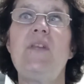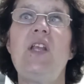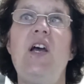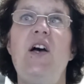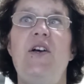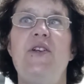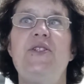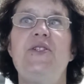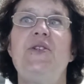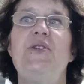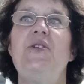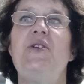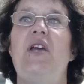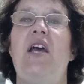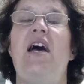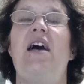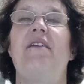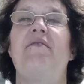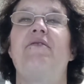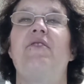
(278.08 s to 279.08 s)
Also, you
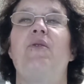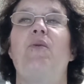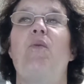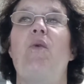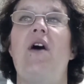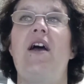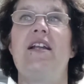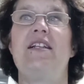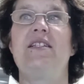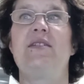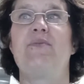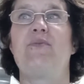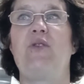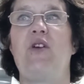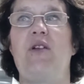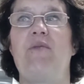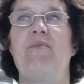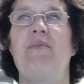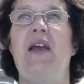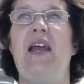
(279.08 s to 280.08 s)
have the
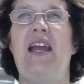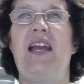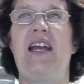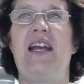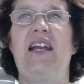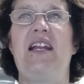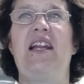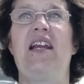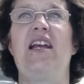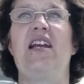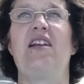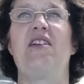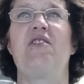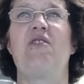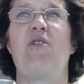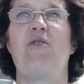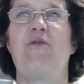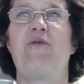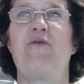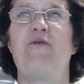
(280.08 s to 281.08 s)
widespread pain in
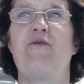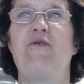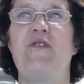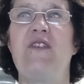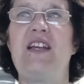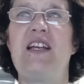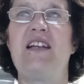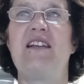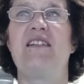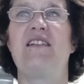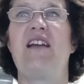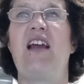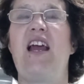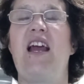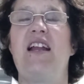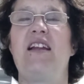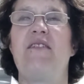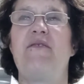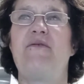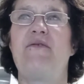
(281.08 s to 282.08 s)
your feel,
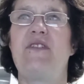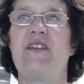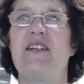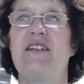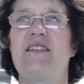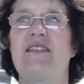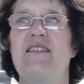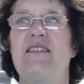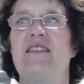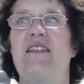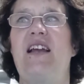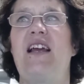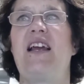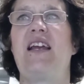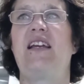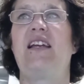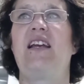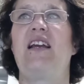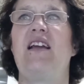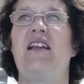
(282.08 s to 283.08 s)
and it feels
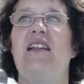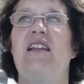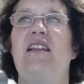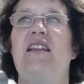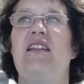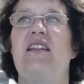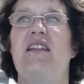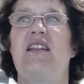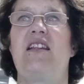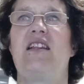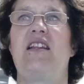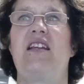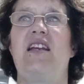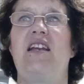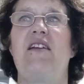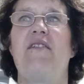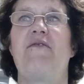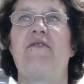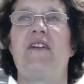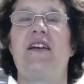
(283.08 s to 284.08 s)
like
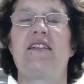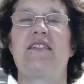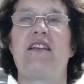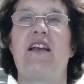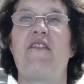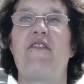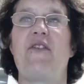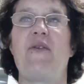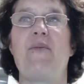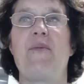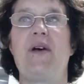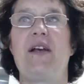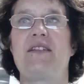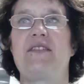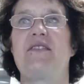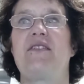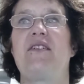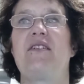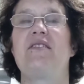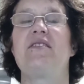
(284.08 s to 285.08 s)
the effects of the
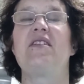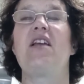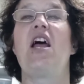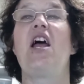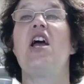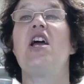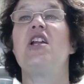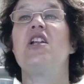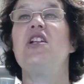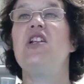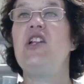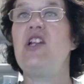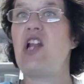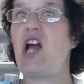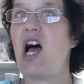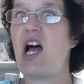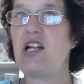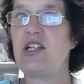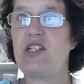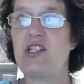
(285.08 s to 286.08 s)
muscles,
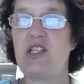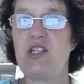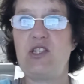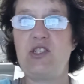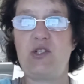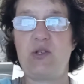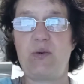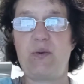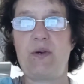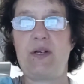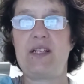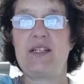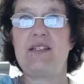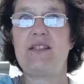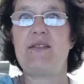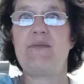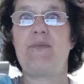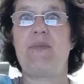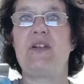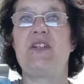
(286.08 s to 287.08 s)
not to the
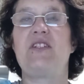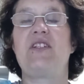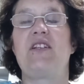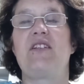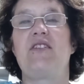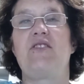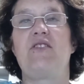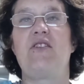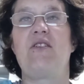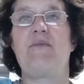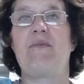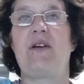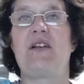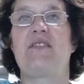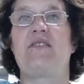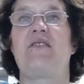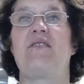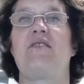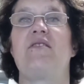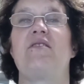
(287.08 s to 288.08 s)
joints, but just to the
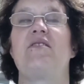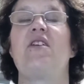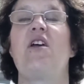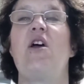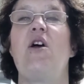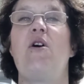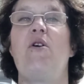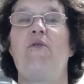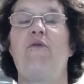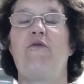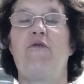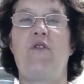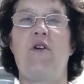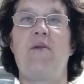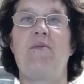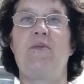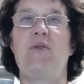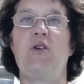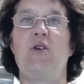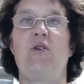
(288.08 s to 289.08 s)
muscles,
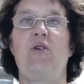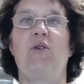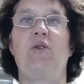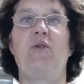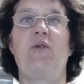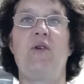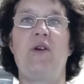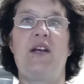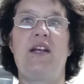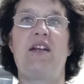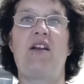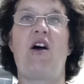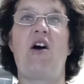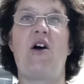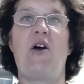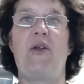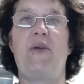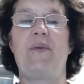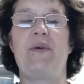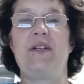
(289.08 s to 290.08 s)
from your groin
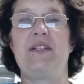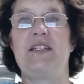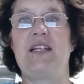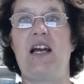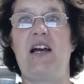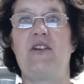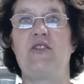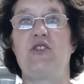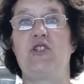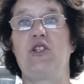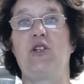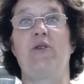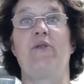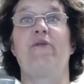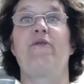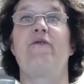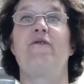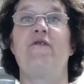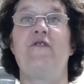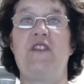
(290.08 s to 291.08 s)
all the way down to your
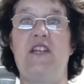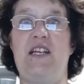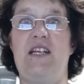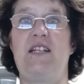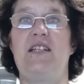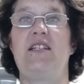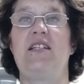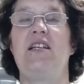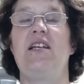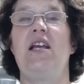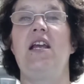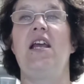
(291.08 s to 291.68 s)
feet,